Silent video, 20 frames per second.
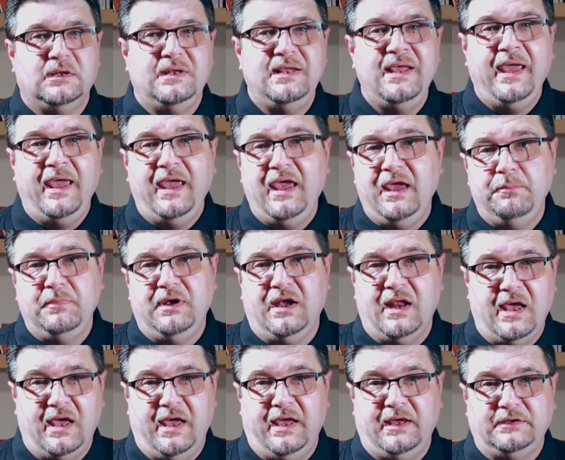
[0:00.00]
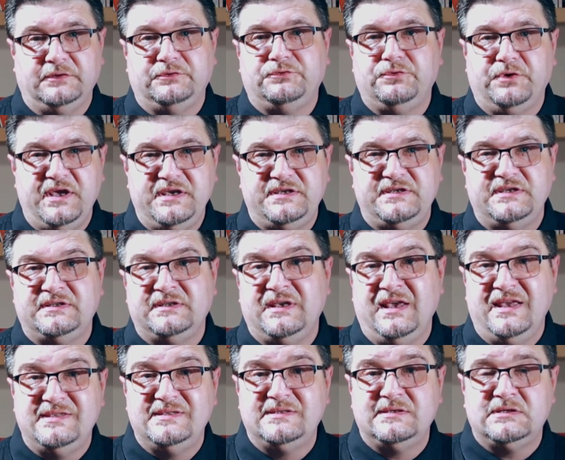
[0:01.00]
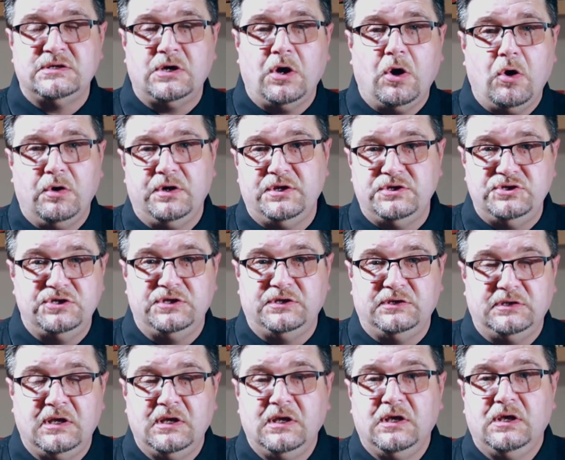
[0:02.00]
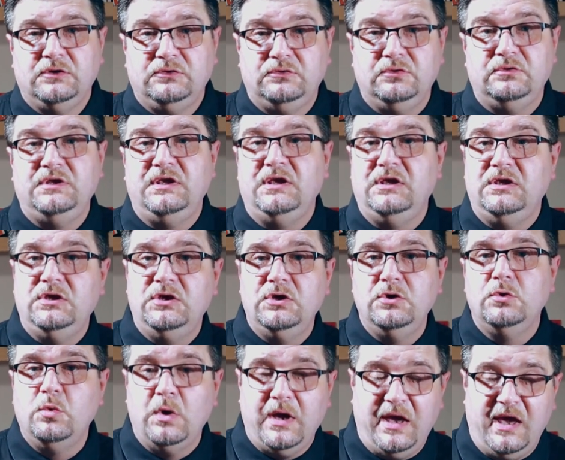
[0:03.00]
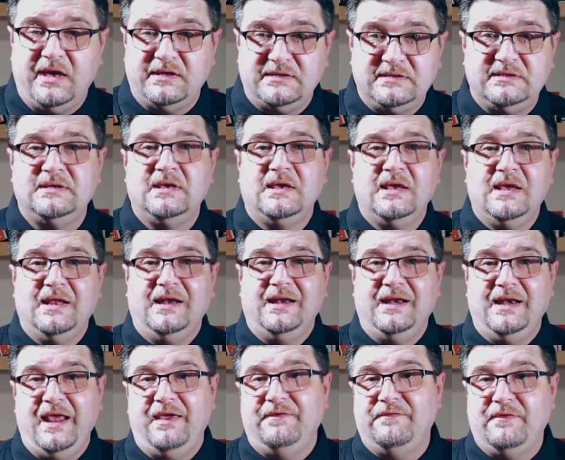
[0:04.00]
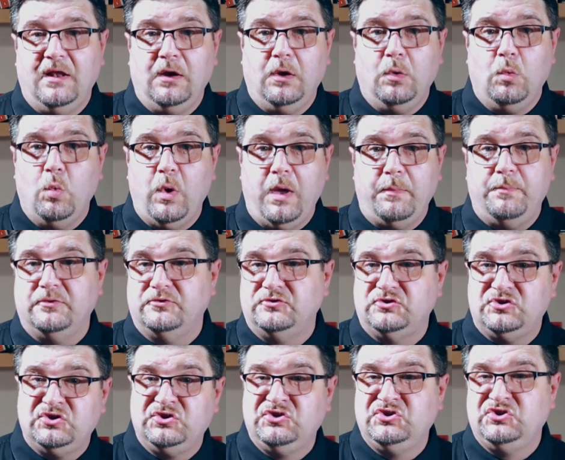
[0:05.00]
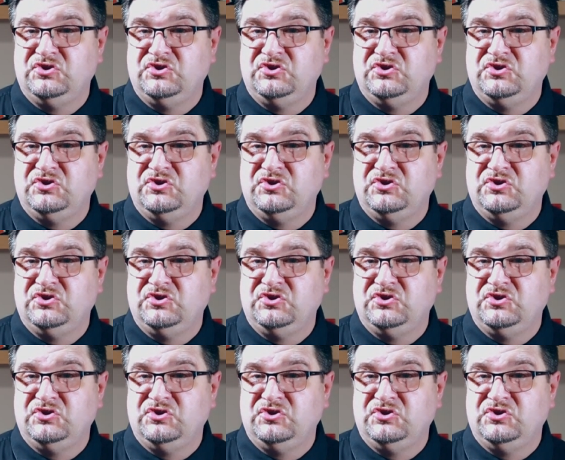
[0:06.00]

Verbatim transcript: The AIM-9 traces its origin to the US Naval Weapons